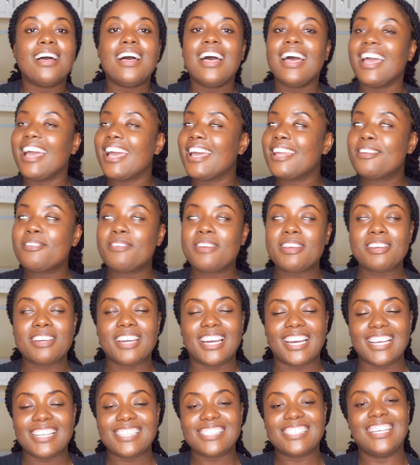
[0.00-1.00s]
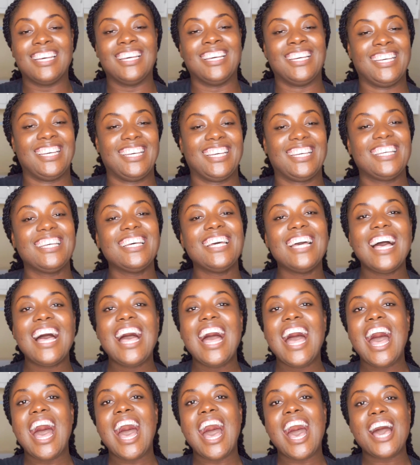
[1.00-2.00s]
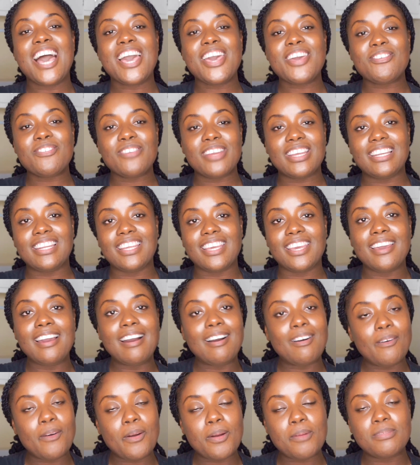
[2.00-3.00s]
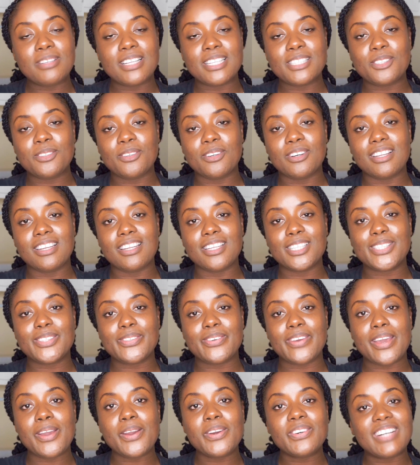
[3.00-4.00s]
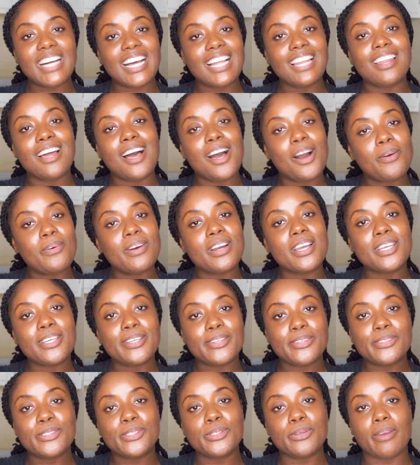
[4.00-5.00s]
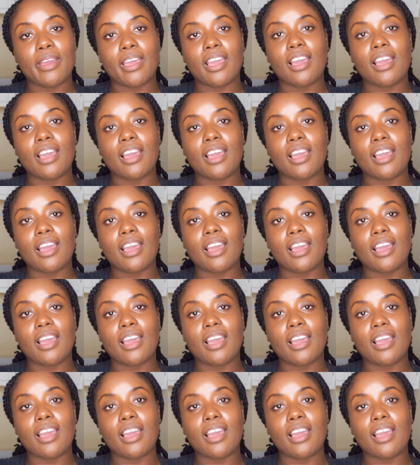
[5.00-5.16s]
Anyway, you guys, I really hope that you all are doing well. How are you doing?